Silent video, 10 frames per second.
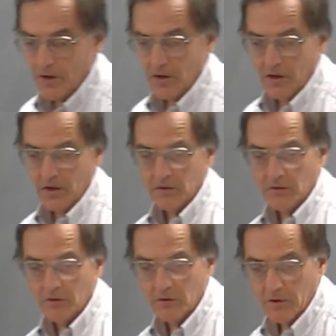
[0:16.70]
And
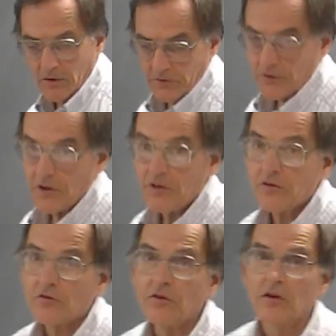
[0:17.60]
it's
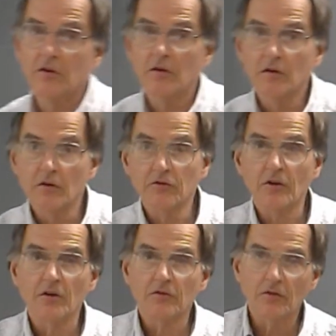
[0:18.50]
interesting that it's
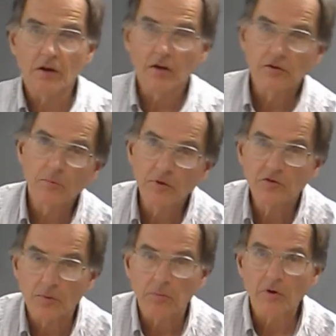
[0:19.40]
going to turn out, you'll be
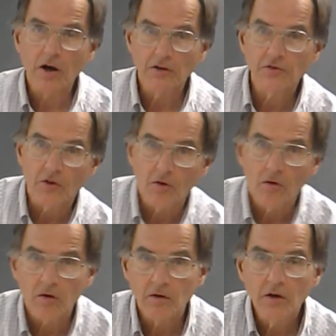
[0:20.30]
surprised
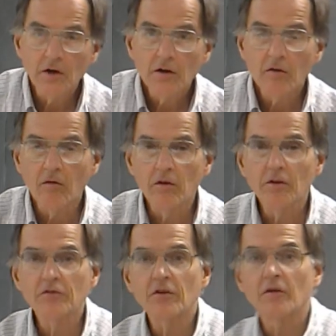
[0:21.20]
at all
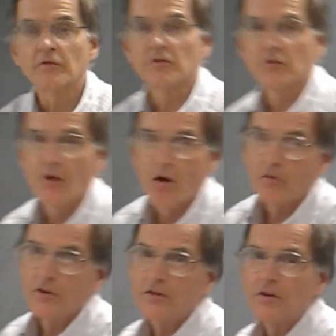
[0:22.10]
the stuff that you
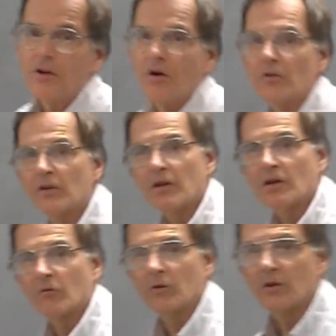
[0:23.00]
don't need to know to get a
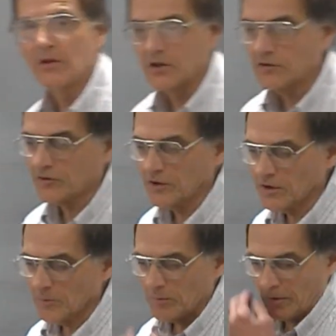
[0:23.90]
really interesting
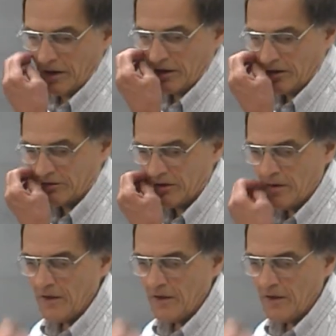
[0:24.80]
number out of this.